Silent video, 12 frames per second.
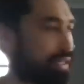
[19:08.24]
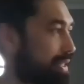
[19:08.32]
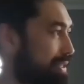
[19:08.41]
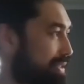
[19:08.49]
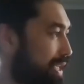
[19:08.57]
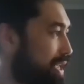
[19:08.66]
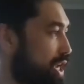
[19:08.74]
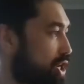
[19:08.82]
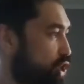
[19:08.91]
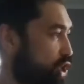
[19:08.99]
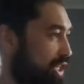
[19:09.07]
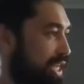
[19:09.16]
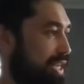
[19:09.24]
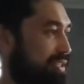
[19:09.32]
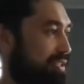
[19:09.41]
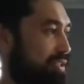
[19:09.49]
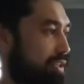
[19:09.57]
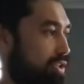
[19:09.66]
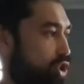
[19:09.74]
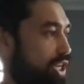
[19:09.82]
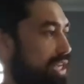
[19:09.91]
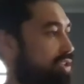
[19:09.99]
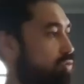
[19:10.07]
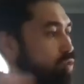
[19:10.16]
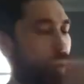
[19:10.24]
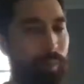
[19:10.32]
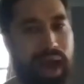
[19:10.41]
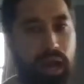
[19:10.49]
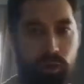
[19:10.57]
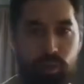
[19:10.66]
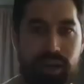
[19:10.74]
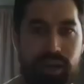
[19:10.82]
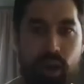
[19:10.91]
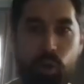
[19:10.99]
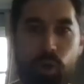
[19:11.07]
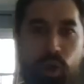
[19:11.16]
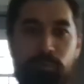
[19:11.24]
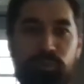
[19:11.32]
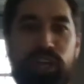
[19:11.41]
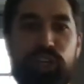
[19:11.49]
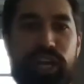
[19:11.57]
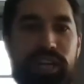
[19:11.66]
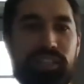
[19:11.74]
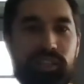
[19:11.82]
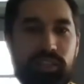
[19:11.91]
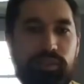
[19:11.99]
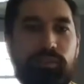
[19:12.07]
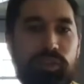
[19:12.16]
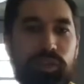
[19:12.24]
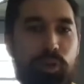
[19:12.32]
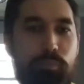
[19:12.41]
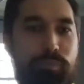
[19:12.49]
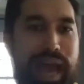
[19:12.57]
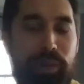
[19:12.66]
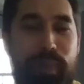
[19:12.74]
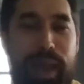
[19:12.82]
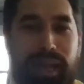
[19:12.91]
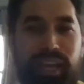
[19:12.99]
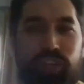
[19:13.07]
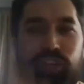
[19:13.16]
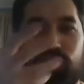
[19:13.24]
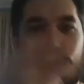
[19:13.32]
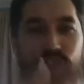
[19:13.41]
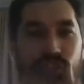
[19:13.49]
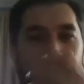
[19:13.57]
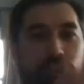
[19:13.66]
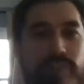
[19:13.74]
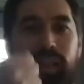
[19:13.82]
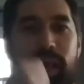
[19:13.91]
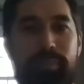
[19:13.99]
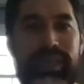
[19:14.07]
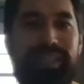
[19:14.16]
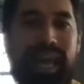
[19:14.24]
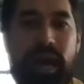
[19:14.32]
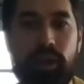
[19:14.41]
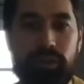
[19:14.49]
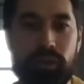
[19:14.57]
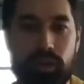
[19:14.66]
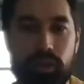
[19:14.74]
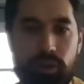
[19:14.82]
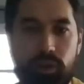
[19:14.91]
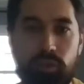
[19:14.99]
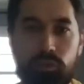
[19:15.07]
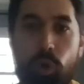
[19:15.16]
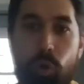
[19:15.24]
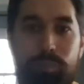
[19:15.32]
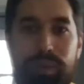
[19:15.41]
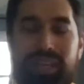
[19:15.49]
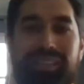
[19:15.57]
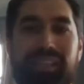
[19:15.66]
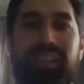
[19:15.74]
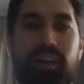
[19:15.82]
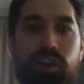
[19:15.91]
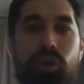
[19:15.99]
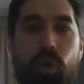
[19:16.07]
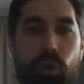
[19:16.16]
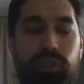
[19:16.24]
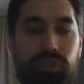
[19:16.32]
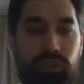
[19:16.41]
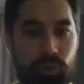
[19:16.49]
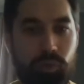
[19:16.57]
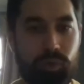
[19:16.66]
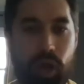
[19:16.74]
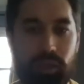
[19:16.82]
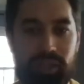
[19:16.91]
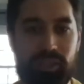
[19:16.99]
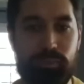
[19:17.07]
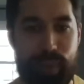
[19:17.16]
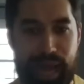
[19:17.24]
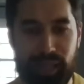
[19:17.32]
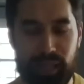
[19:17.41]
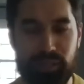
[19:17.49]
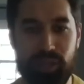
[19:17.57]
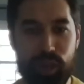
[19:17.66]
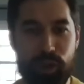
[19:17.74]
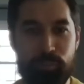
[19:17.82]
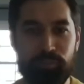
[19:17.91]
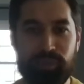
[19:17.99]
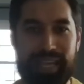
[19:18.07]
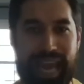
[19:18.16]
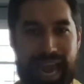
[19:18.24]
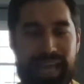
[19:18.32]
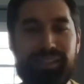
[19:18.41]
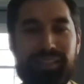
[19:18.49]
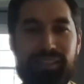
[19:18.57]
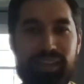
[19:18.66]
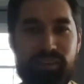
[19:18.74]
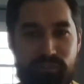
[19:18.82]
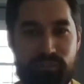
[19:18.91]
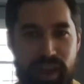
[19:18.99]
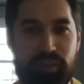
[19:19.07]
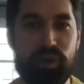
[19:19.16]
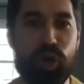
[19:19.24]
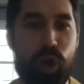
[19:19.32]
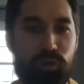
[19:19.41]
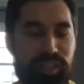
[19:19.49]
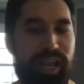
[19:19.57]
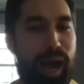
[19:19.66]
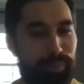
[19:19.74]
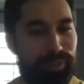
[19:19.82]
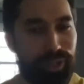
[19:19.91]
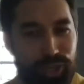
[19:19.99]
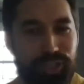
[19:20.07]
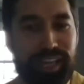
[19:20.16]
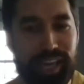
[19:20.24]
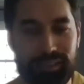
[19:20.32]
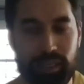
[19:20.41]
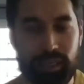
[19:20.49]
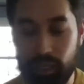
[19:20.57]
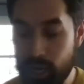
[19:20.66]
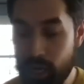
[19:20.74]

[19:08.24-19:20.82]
this thing. She gets a rope out her window, and she has this backpack, and she just starts climbing down the rope because they didn't know what to do with all these ballots cast in favor of the opposition candidate.